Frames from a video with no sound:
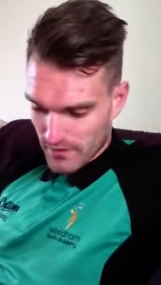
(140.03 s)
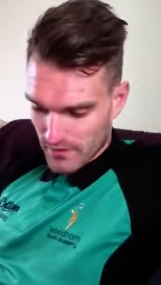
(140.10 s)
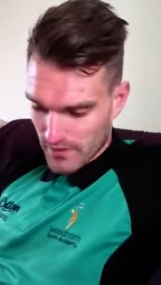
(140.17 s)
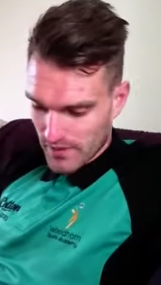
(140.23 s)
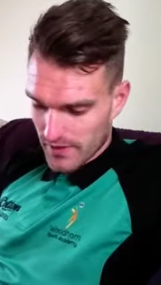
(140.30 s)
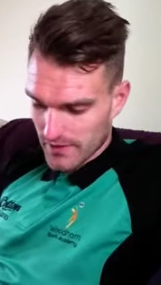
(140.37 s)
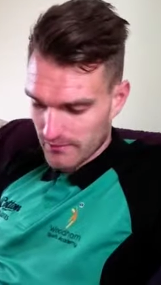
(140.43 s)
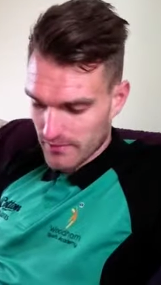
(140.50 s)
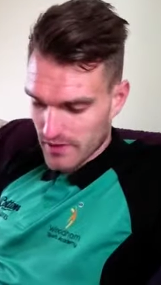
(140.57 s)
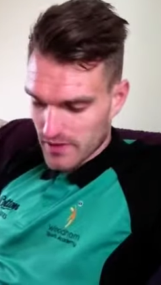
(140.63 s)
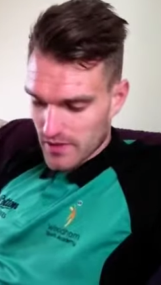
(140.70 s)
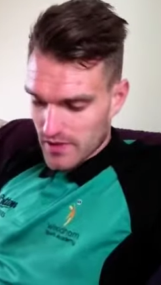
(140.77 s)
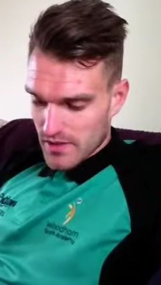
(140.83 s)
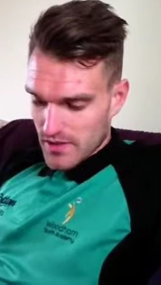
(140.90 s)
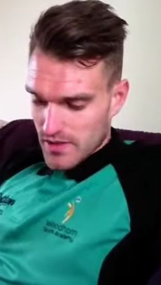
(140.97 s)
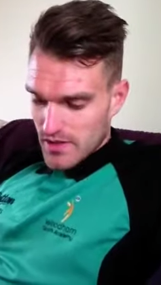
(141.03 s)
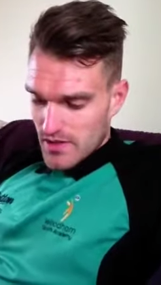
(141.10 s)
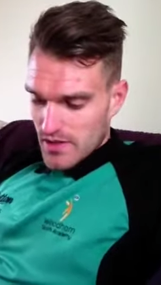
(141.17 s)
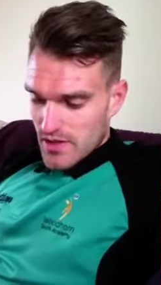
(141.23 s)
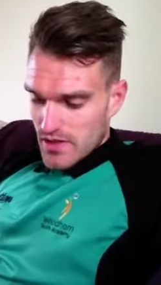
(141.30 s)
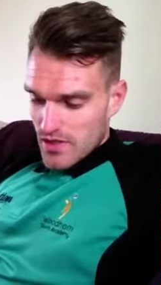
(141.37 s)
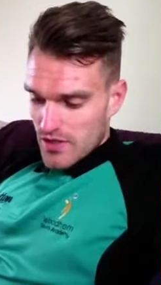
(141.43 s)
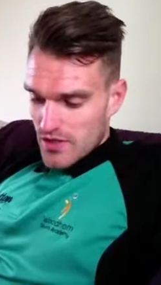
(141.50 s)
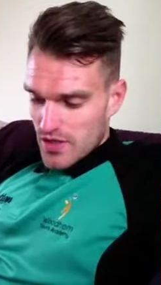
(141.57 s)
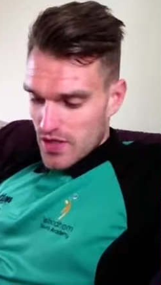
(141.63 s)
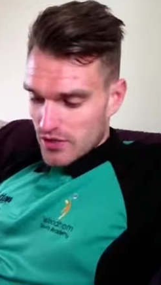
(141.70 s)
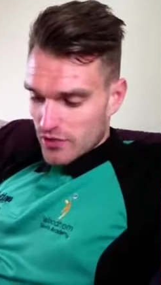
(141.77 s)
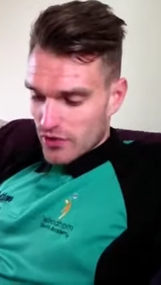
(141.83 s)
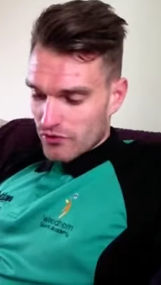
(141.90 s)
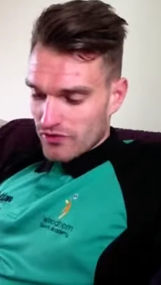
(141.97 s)

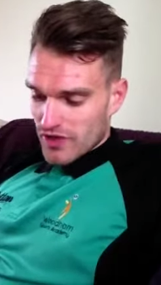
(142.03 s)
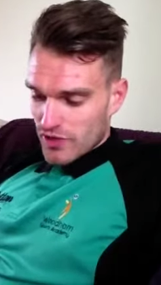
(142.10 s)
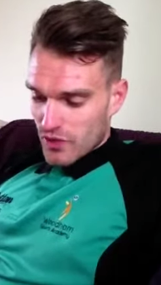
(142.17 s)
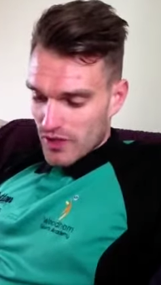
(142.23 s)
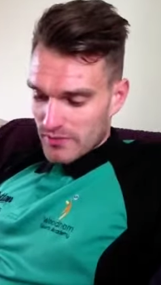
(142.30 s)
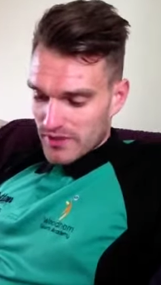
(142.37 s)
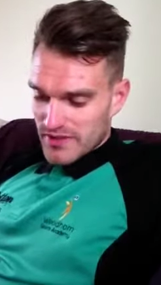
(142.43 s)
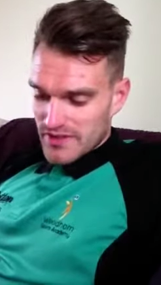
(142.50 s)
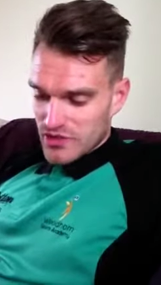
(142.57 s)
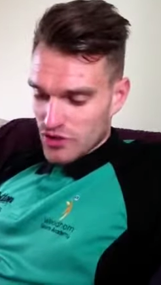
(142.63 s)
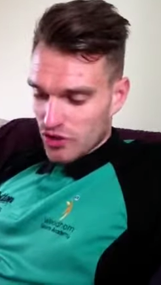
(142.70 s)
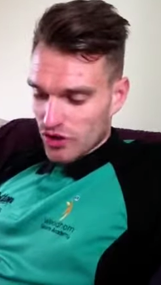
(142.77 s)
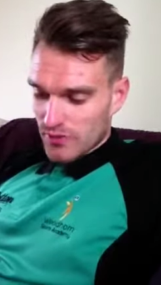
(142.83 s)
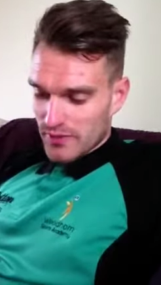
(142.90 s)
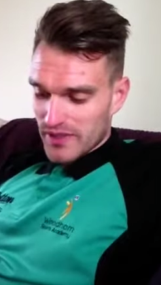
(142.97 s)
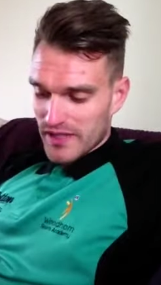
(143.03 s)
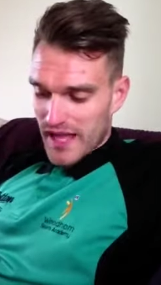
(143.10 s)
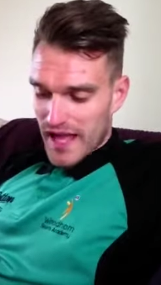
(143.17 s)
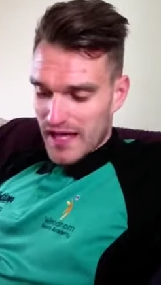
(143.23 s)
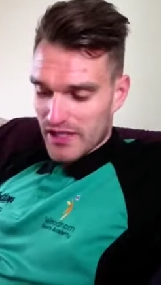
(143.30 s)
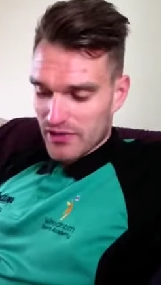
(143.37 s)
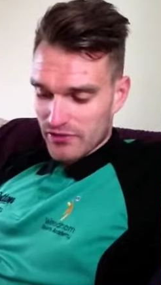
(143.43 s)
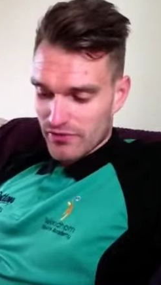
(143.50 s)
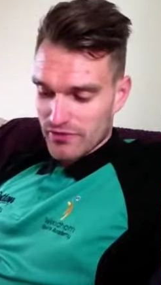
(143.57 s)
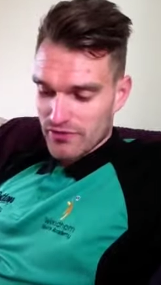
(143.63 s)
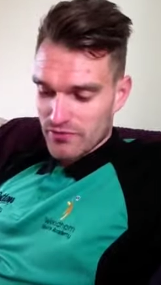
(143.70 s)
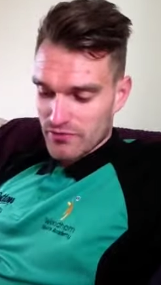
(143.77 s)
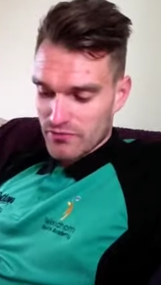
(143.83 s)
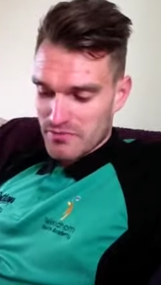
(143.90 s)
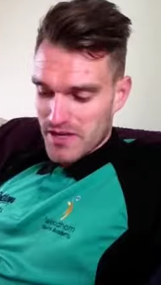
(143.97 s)
Another requirement is it's got to be an
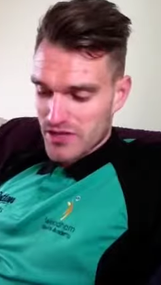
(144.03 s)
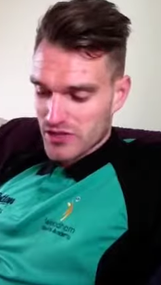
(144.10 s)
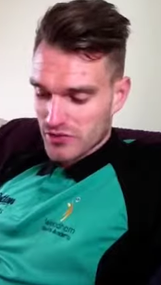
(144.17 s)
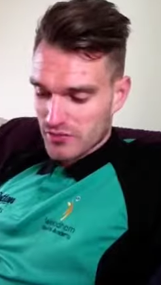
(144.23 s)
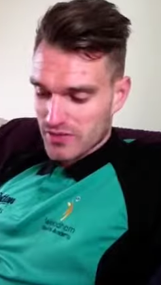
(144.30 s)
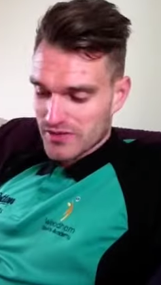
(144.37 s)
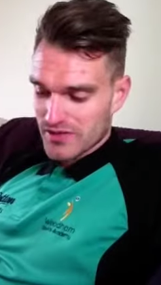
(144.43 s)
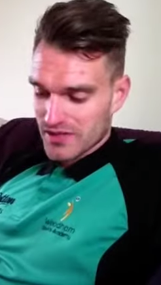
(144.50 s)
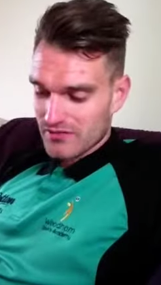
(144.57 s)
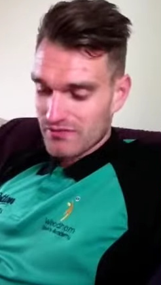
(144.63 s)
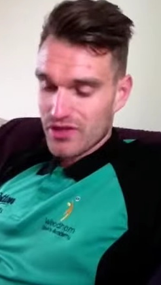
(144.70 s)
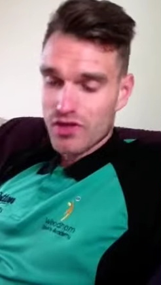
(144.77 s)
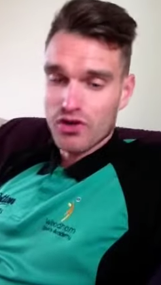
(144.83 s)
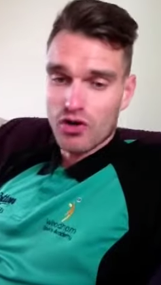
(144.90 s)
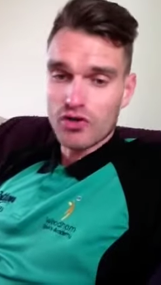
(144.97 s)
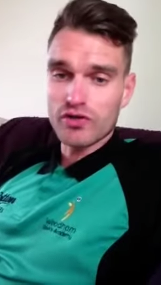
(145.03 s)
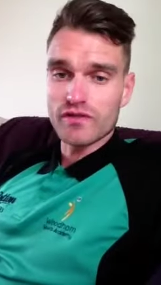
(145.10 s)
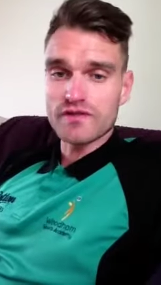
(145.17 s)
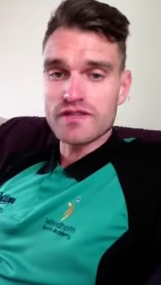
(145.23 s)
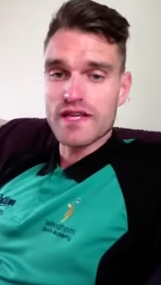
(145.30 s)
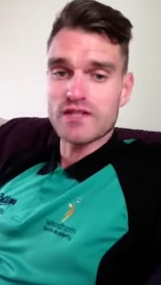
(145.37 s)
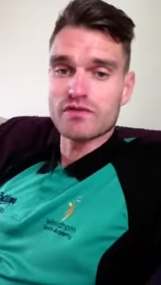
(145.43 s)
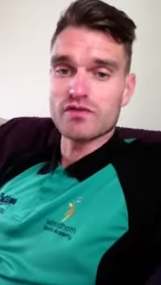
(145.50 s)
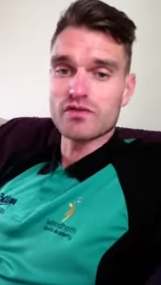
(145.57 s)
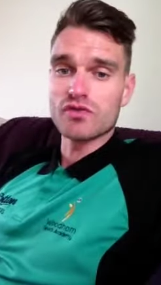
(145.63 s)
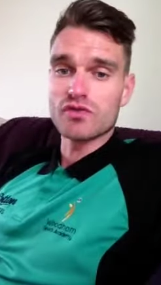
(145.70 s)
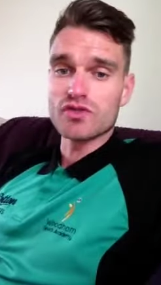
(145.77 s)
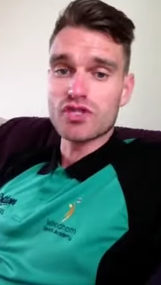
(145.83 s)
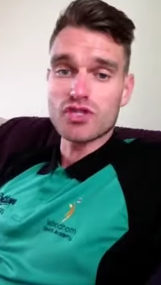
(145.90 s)
accurate measurement and recording of test results.